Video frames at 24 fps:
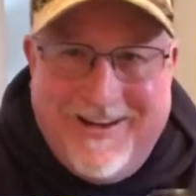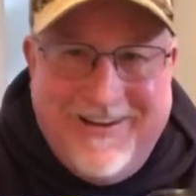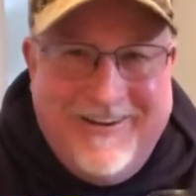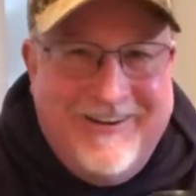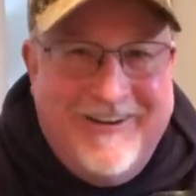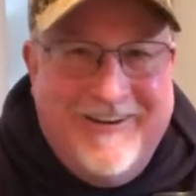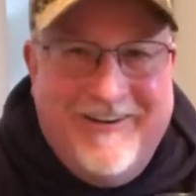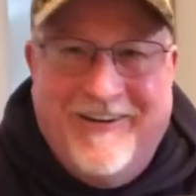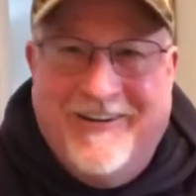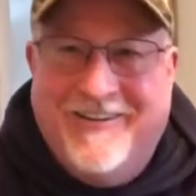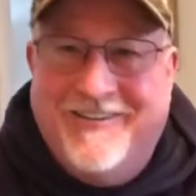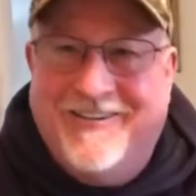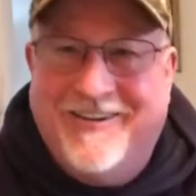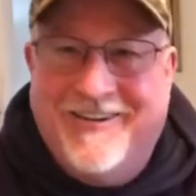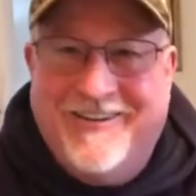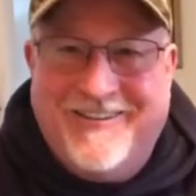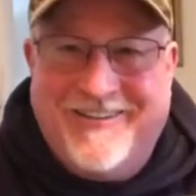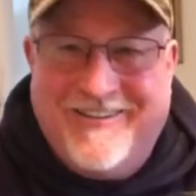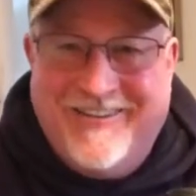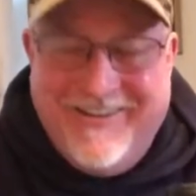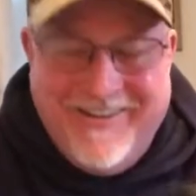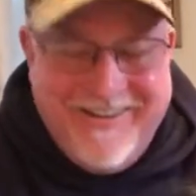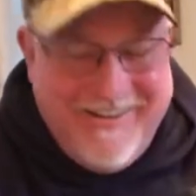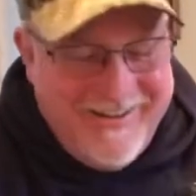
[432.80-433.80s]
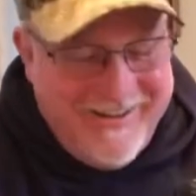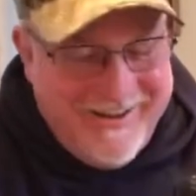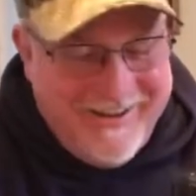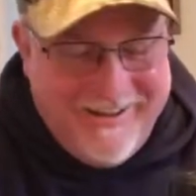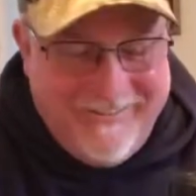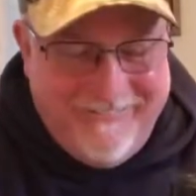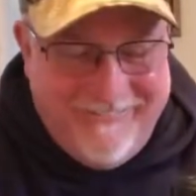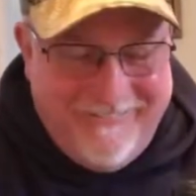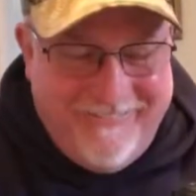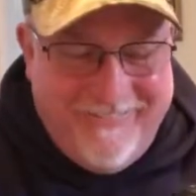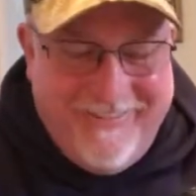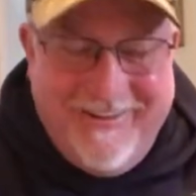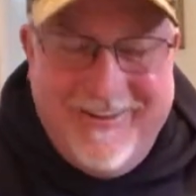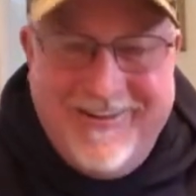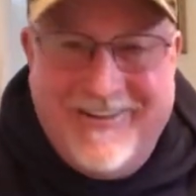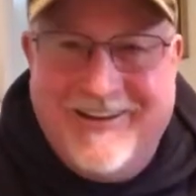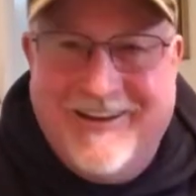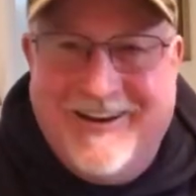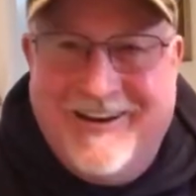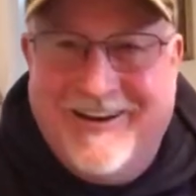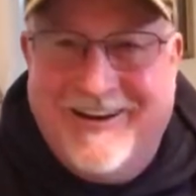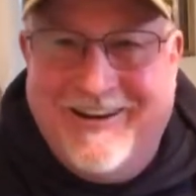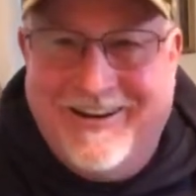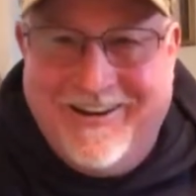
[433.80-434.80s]
I don't know, it just, it
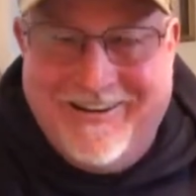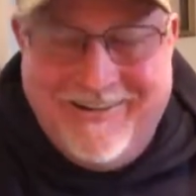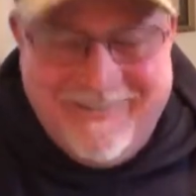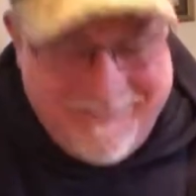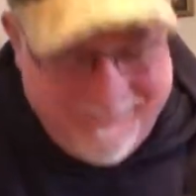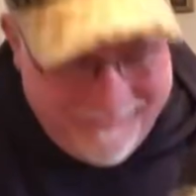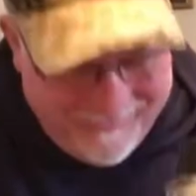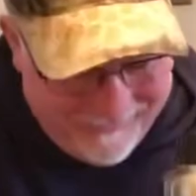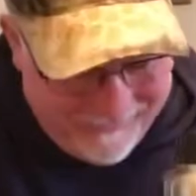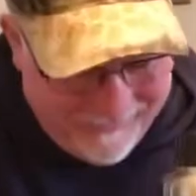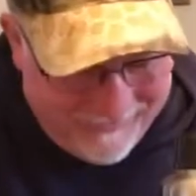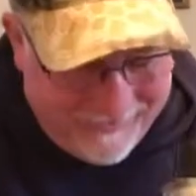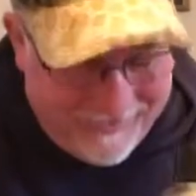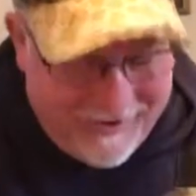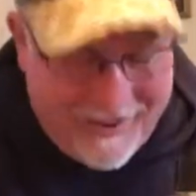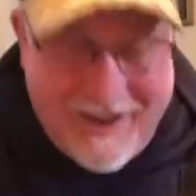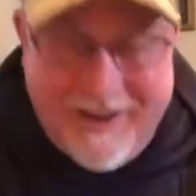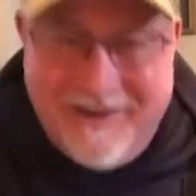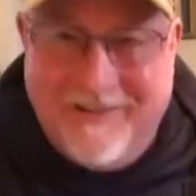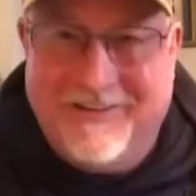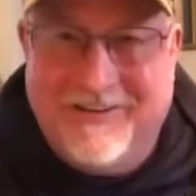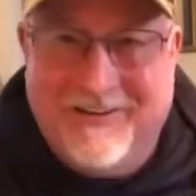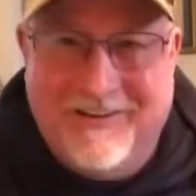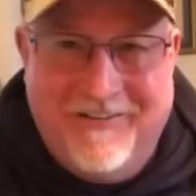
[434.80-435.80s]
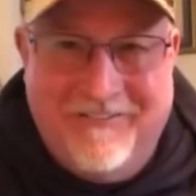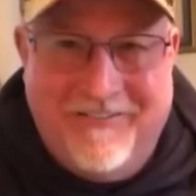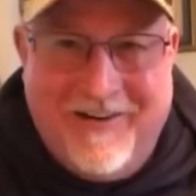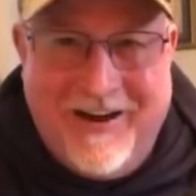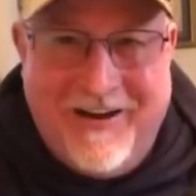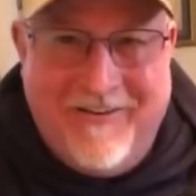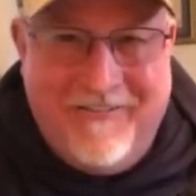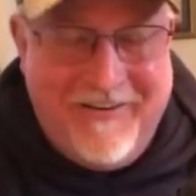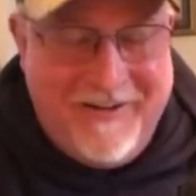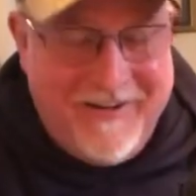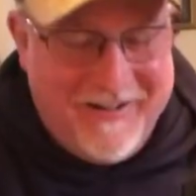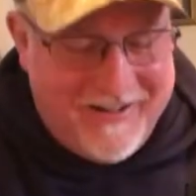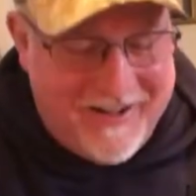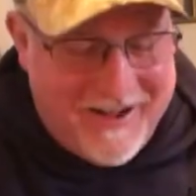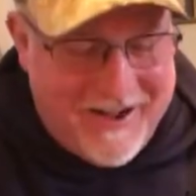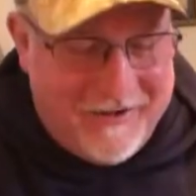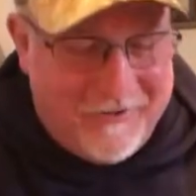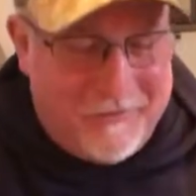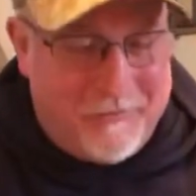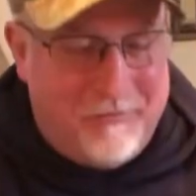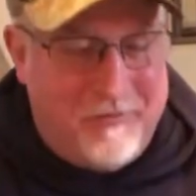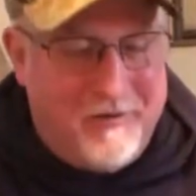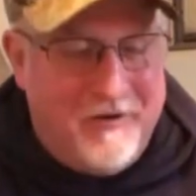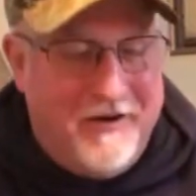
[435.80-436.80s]
really slides into my
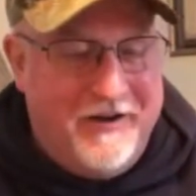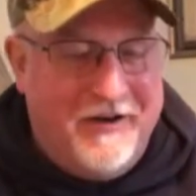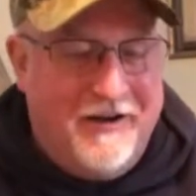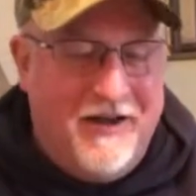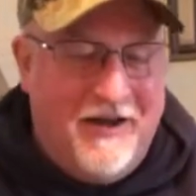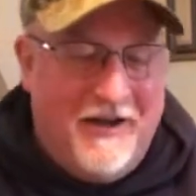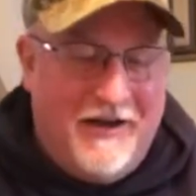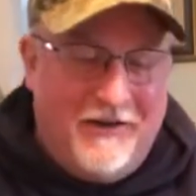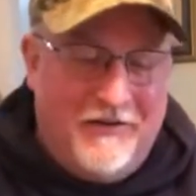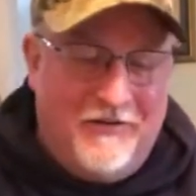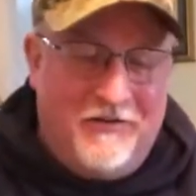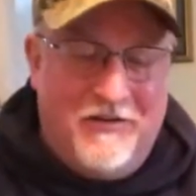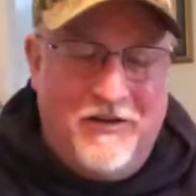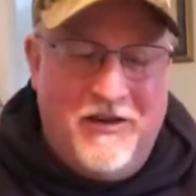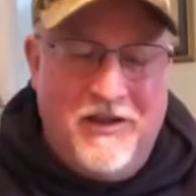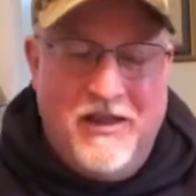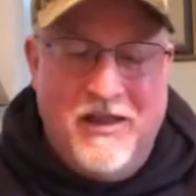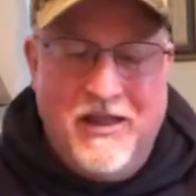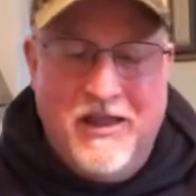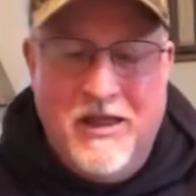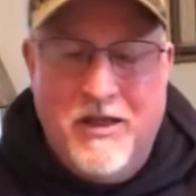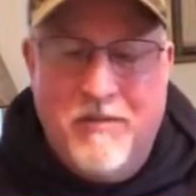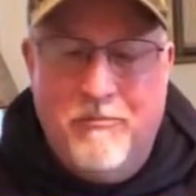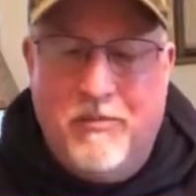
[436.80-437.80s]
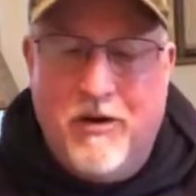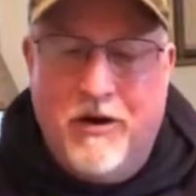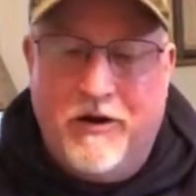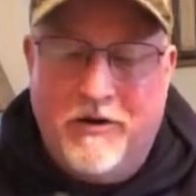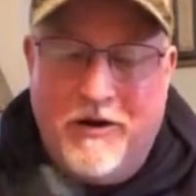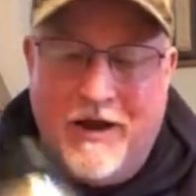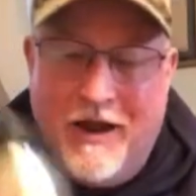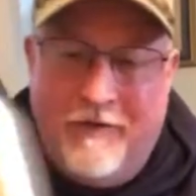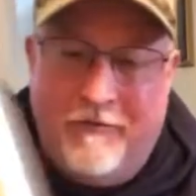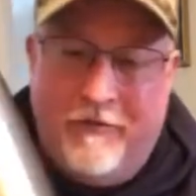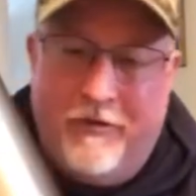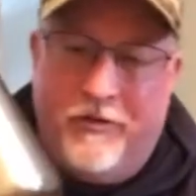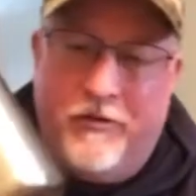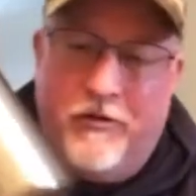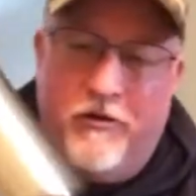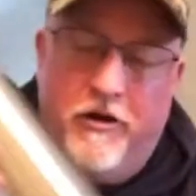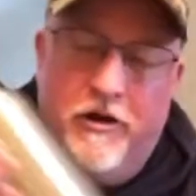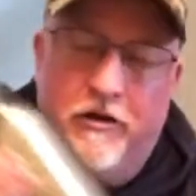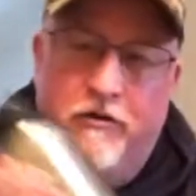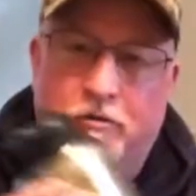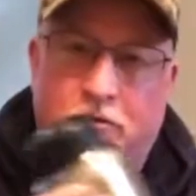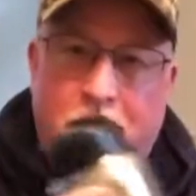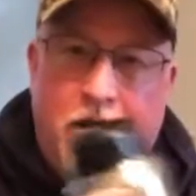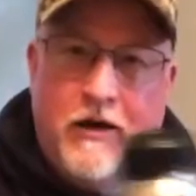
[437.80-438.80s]
wheelhouse pretty nice. But you have a
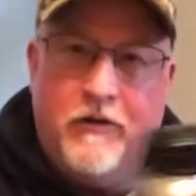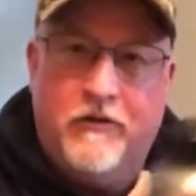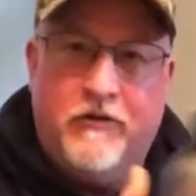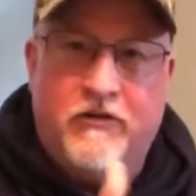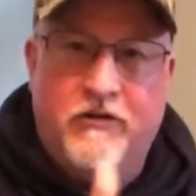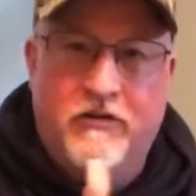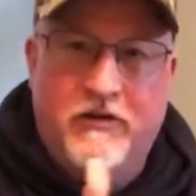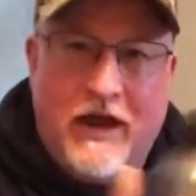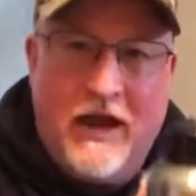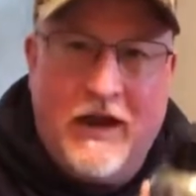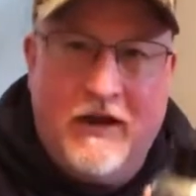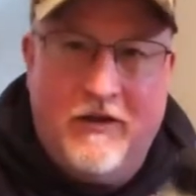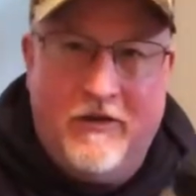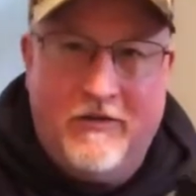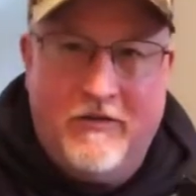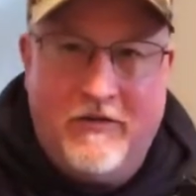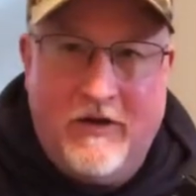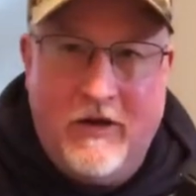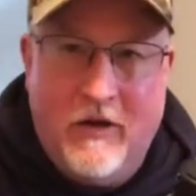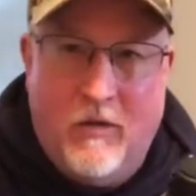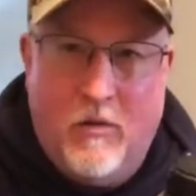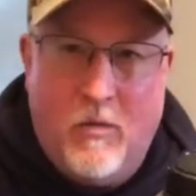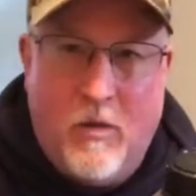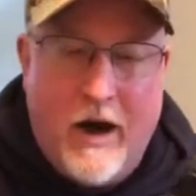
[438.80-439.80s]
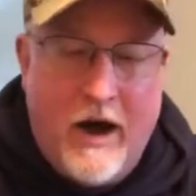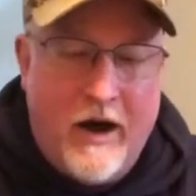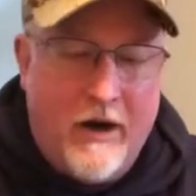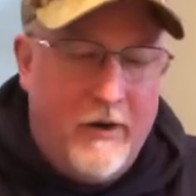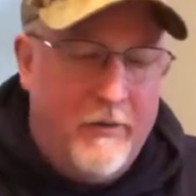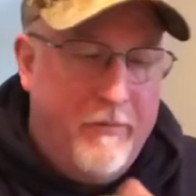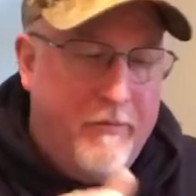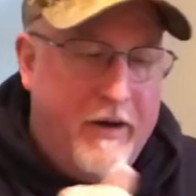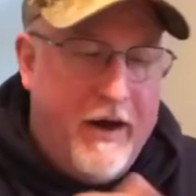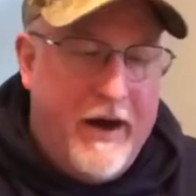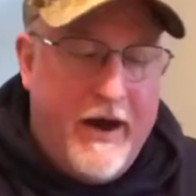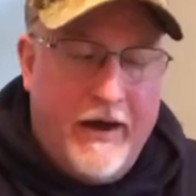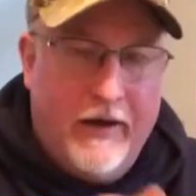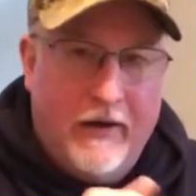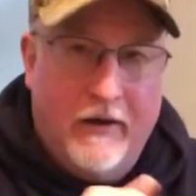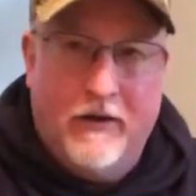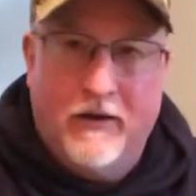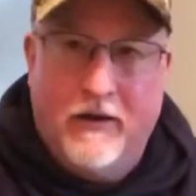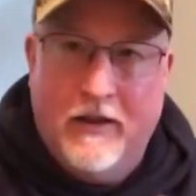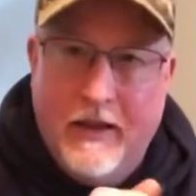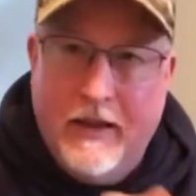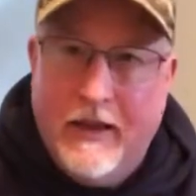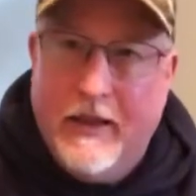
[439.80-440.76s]
32 ounce stainless steel water bottle.